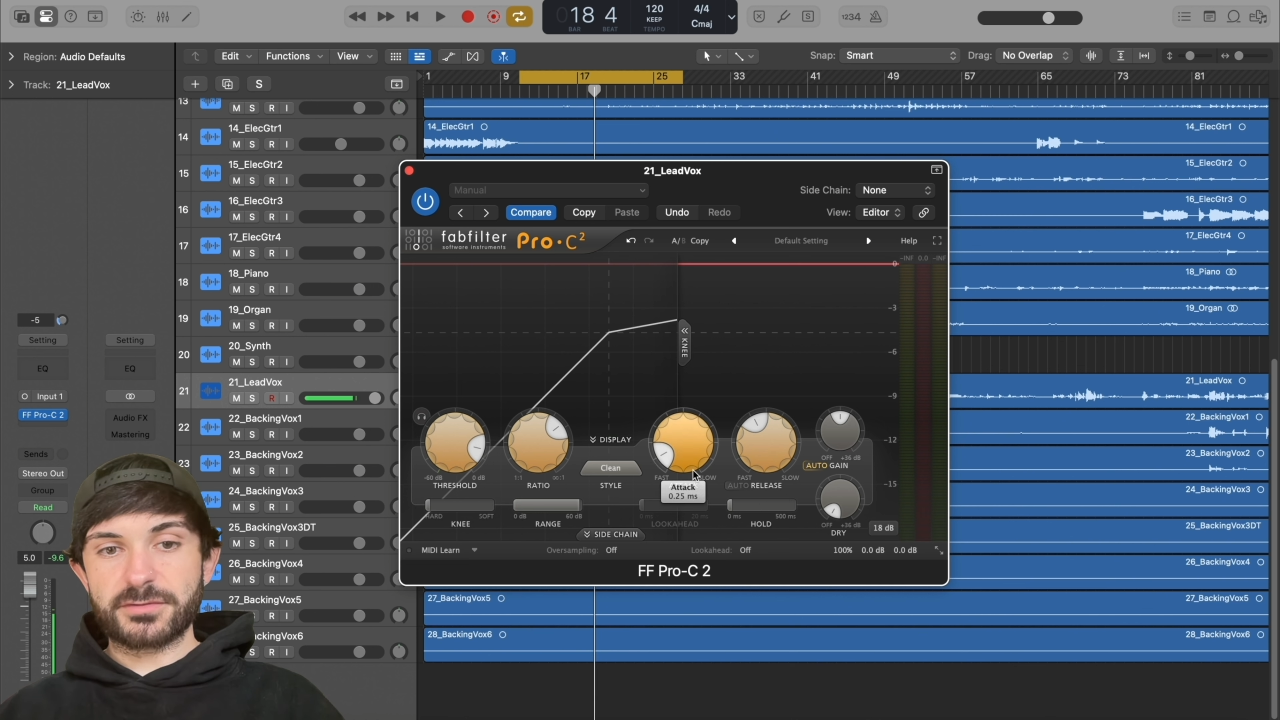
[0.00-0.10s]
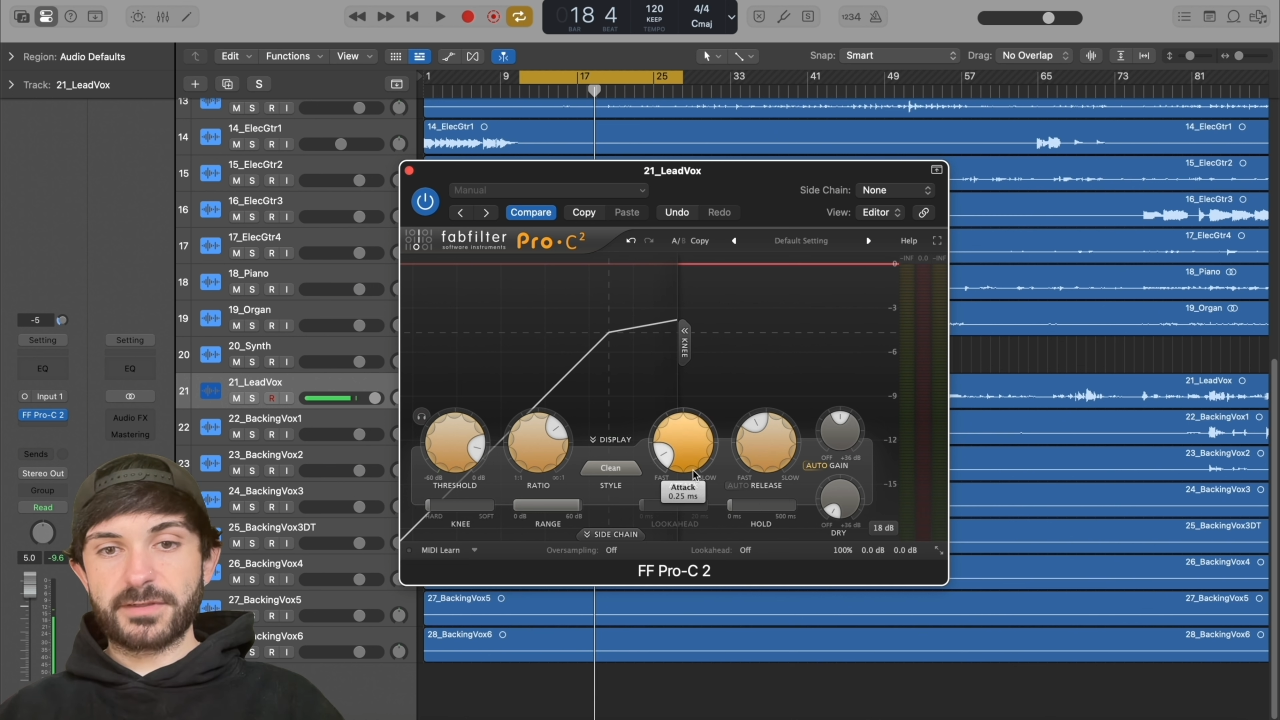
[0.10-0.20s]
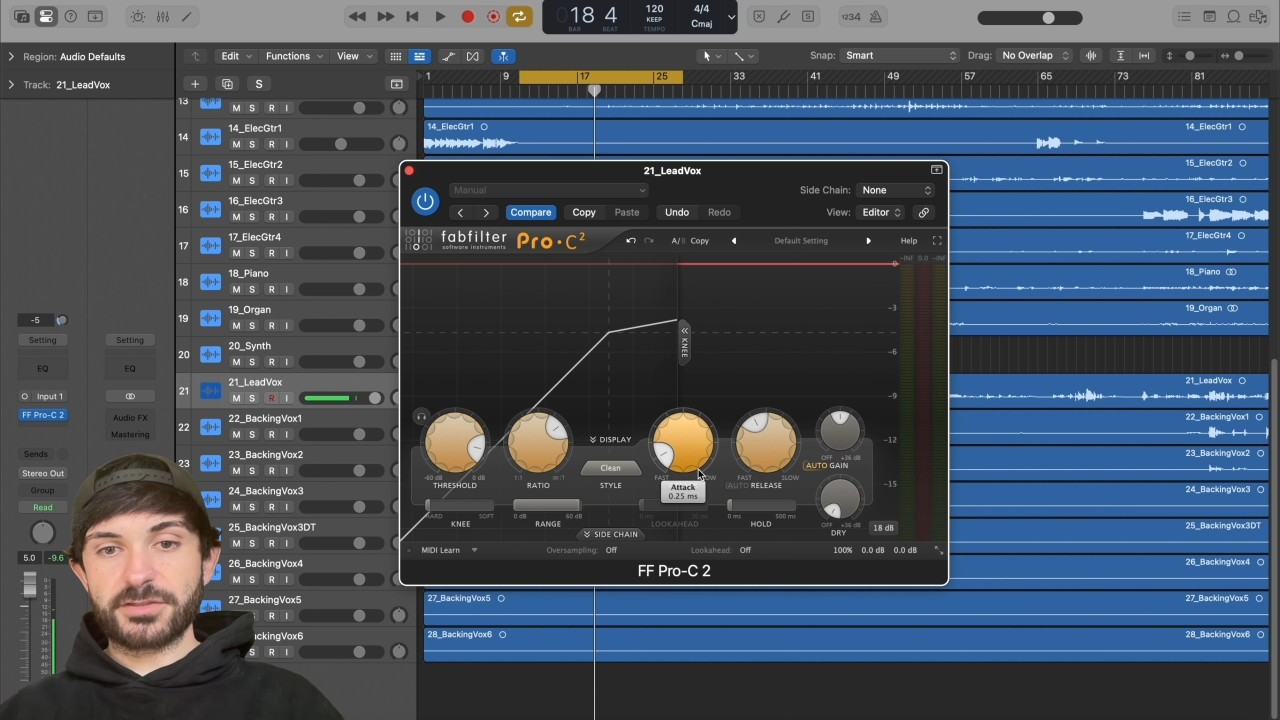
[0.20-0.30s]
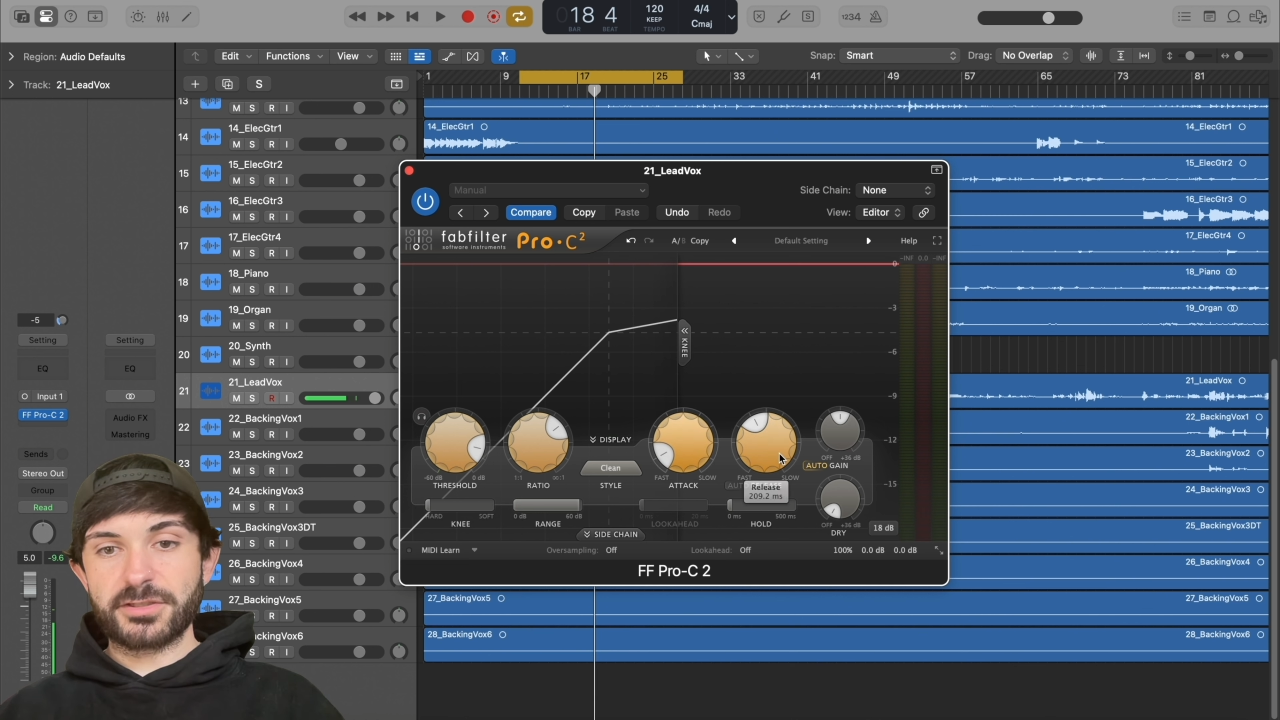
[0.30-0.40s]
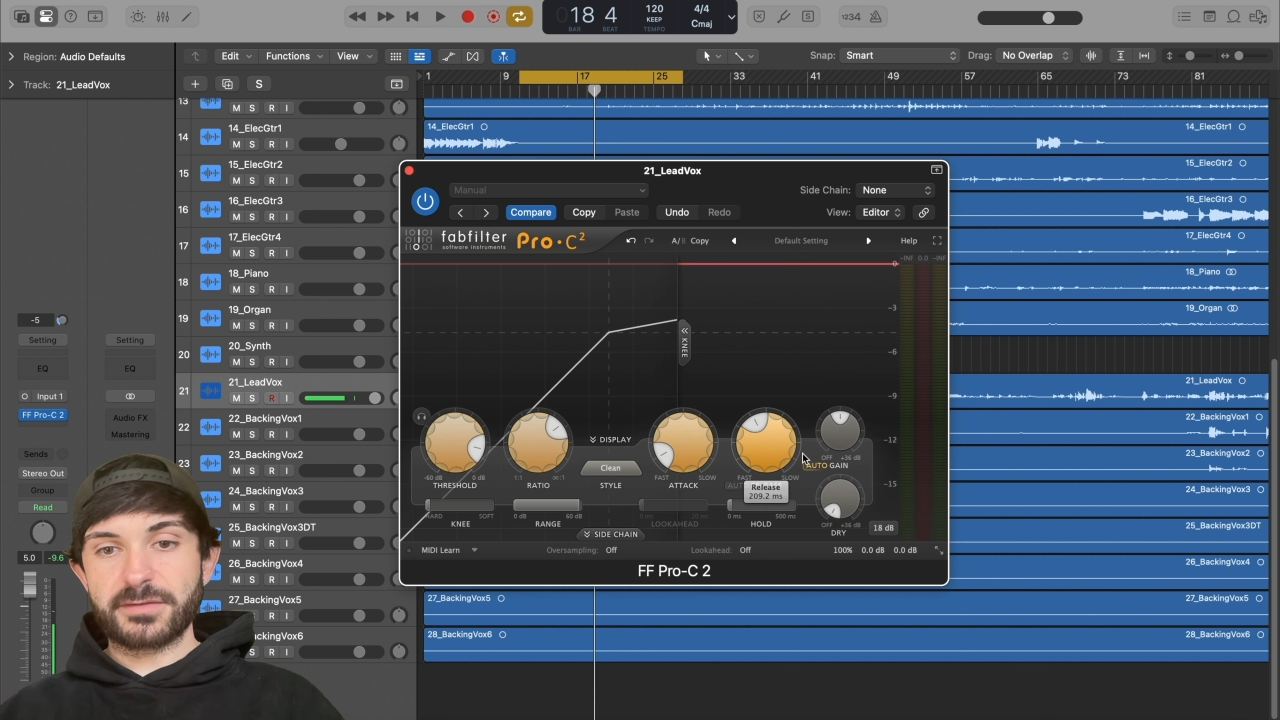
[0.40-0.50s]

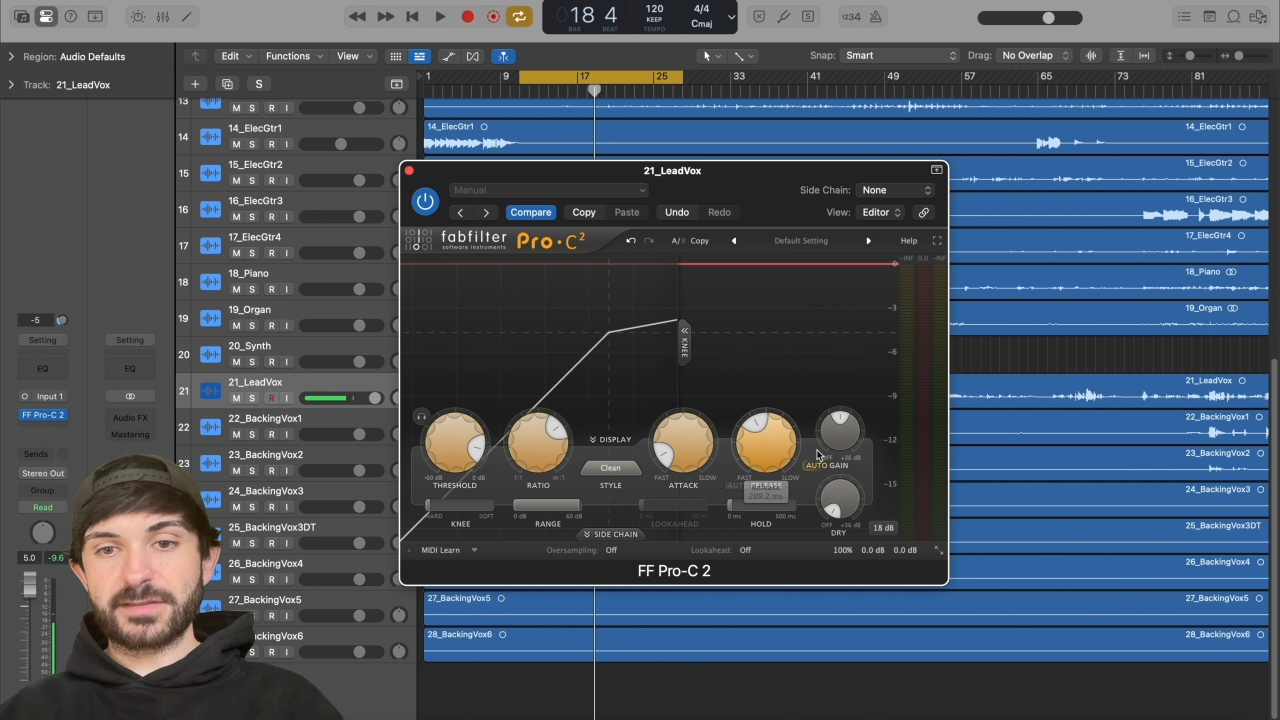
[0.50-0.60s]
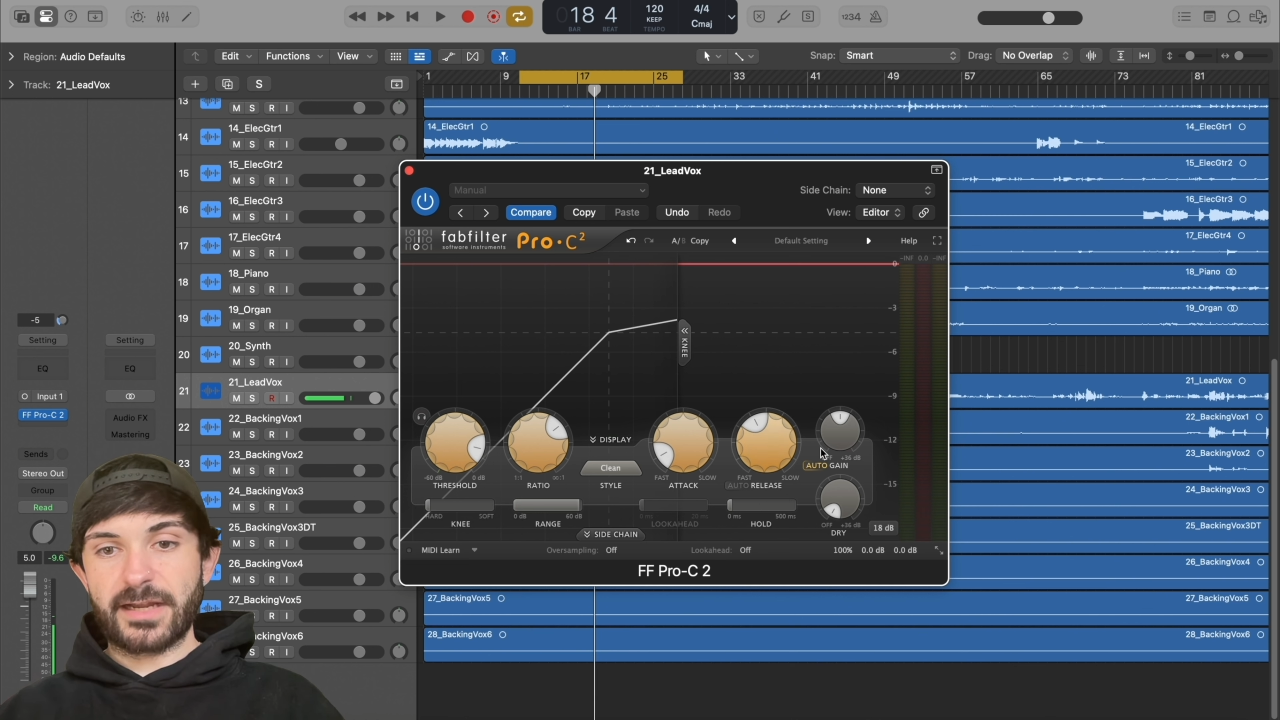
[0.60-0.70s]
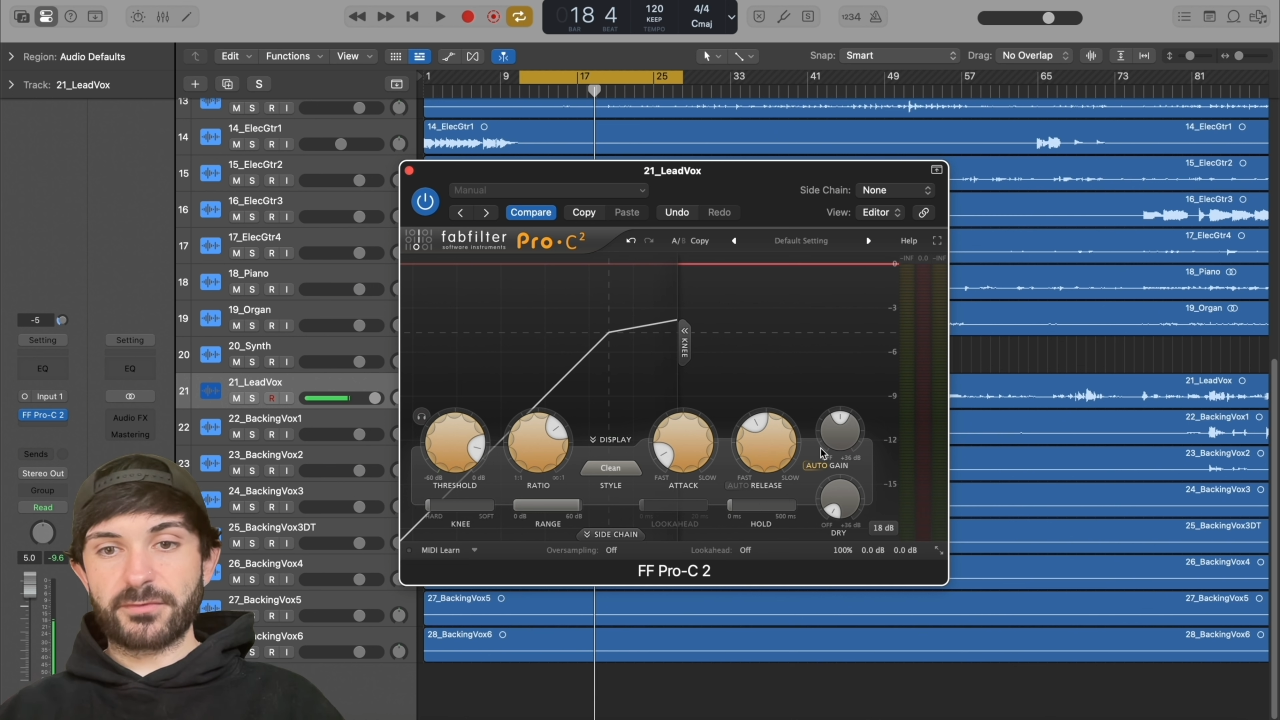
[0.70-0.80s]
ratio, attack,